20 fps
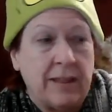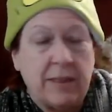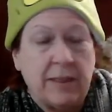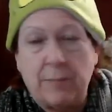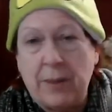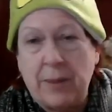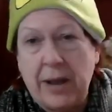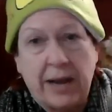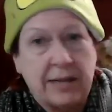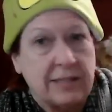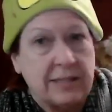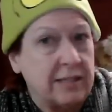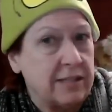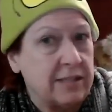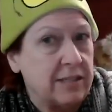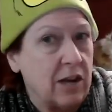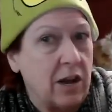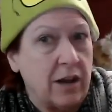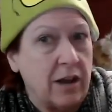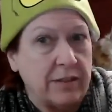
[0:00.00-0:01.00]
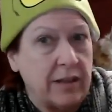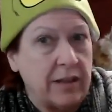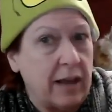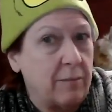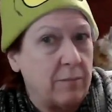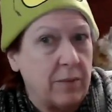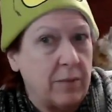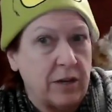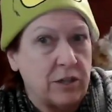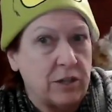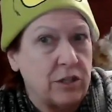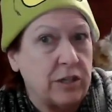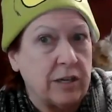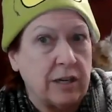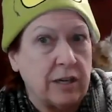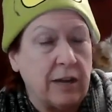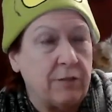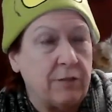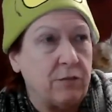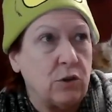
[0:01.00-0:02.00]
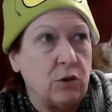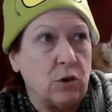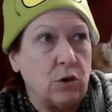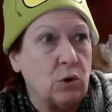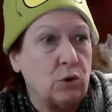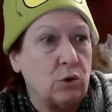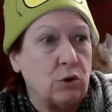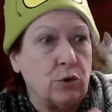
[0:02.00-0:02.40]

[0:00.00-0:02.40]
The pass is not that much. If you go